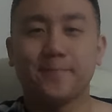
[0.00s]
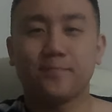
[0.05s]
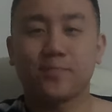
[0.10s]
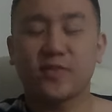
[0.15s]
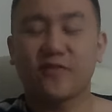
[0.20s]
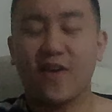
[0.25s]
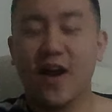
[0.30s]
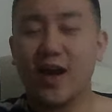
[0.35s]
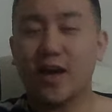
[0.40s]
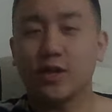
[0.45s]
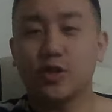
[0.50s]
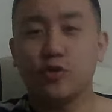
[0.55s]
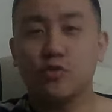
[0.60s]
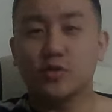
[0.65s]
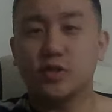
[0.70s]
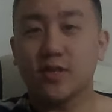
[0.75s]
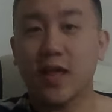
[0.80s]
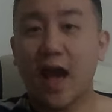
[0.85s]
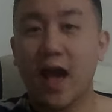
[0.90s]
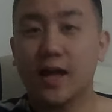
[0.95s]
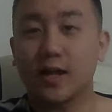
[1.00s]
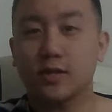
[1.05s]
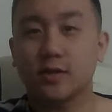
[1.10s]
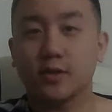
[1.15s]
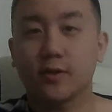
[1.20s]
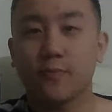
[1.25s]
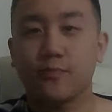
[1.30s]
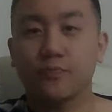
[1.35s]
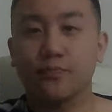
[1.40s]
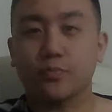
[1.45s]
If I can use that
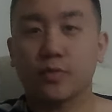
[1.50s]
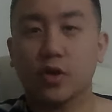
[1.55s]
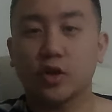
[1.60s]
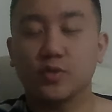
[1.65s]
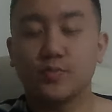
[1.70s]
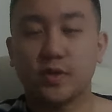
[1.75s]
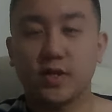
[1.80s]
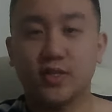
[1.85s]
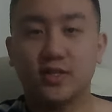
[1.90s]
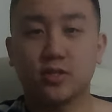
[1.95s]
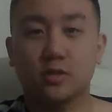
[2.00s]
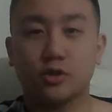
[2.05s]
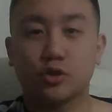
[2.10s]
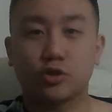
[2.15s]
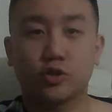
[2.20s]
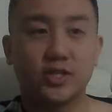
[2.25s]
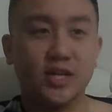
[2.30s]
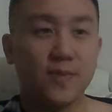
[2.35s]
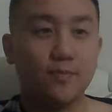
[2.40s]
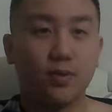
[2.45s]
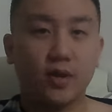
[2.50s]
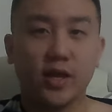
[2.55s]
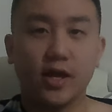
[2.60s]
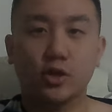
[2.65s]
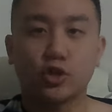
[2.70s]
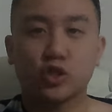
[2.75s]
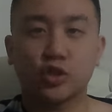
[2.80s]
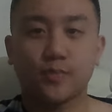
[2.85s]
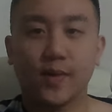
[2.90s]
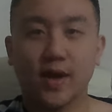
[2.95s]
to be deeply
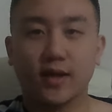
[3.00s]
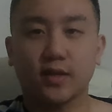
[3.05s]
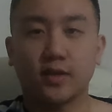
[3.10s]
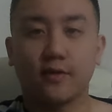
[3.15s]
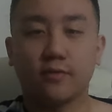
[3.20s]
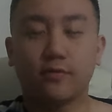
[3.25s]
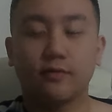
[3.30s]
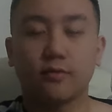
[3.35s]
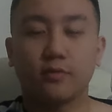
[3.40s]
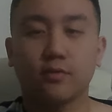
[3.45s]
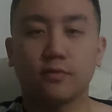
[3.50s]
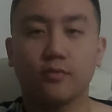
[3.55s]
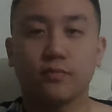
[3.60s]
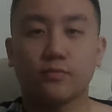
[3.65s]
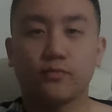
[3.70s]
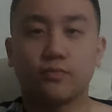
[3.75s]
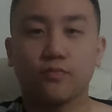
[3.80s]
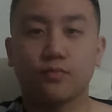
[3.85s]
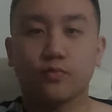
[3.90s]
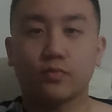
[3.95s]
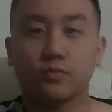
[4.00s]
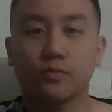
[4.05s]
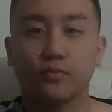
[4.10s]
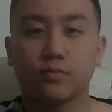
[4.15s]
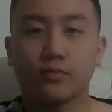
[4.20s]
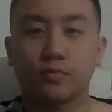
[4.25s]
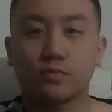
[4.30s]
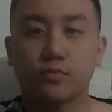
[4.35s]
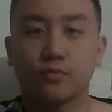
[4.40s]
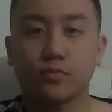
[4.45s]
introspective,
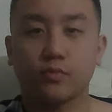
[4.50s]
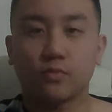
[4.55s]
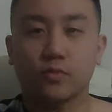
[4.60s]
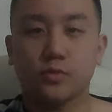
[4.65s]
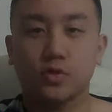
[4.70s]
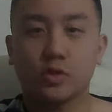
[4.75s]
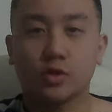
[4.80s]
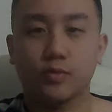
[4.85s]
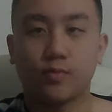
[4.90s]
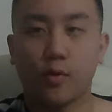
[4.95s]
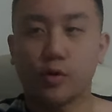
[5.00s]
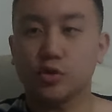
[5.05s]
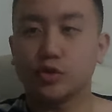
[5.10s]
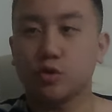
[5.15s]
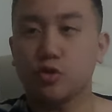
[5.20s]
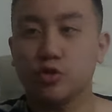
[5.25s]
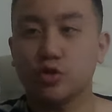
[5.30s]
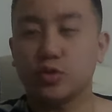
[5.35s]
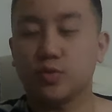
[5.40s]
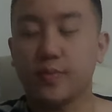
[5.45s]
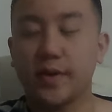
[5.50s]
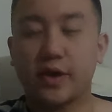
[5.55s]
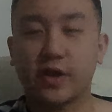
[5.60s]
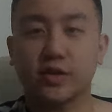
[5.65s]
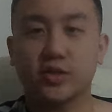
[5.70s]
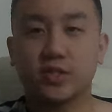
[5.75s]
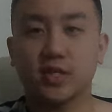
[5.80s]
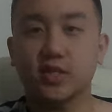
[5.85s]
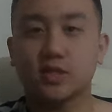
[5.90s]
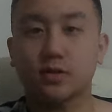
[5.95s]
to post on YouTube, be
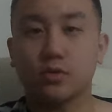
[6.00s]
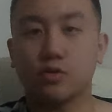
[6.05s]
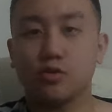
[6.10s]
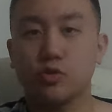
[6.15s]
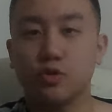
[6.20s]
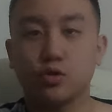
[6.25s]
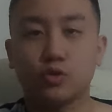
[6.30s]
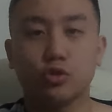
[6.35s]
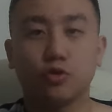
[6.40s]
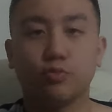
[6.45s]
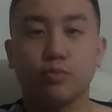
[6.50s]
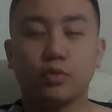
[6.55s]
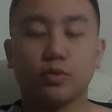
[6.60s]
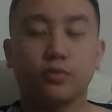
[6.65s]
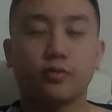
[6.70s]
consistent on YouTube,